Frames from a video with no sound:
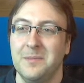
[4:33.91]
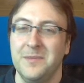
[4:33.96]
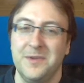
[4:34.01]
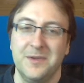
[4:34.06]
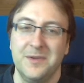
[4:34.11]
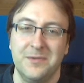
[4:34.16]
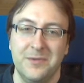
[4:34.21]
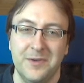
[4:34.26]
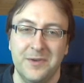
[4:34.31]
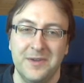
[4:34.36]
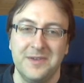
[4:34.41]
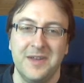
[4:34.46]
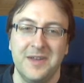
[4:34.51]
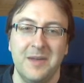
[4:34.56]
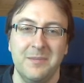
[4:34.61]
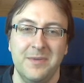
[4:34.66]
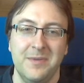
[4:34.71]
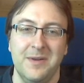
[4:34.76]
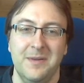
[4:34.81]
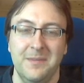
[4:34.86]
So for
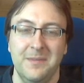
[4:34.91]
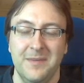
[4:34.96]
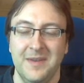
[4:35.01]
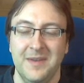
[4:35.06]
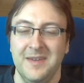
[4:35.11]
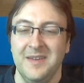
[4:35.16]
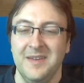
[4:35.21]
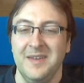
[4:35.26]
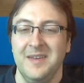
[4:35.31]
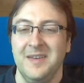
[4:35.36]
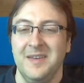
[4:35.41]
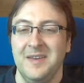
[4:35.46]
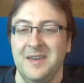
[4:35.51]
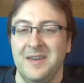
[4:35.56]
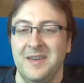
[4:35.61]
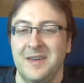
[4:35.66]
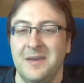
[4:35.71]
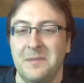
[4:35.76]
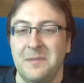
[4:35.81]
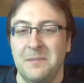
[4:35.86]
example,
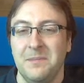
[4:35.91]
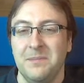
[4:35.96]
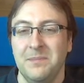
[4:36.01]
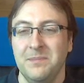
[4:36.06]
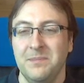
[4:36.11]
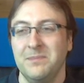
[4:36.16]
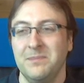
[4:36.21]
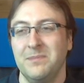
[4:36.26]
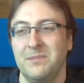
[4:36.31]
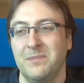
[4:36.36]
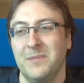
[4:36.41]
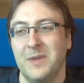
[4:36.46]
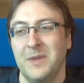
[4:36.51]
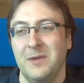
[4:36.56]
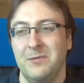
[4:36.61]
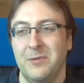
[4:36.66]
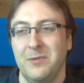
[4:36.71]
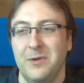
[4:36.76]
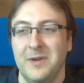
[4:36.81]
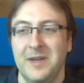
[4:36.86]

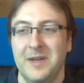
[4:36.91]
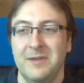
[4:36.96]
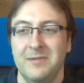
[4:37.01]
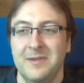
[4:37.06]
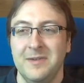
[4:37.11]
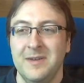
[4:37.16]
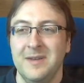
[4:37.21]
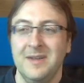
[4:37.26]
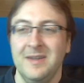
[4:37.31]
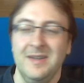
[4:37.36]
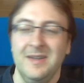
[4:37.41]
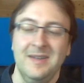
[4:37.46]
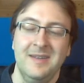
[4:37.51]
for a given